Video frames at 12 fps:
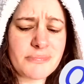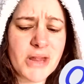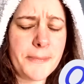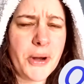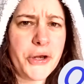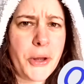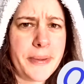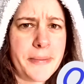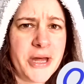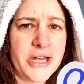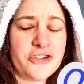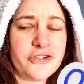Might not be
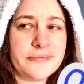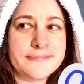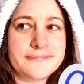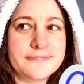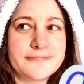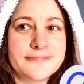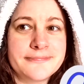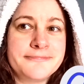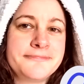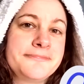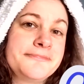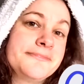much,
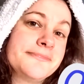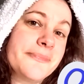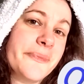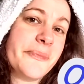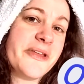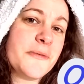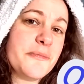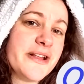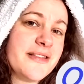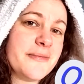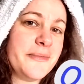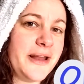but
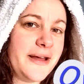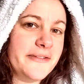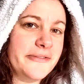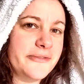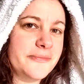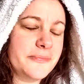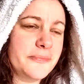spread some love.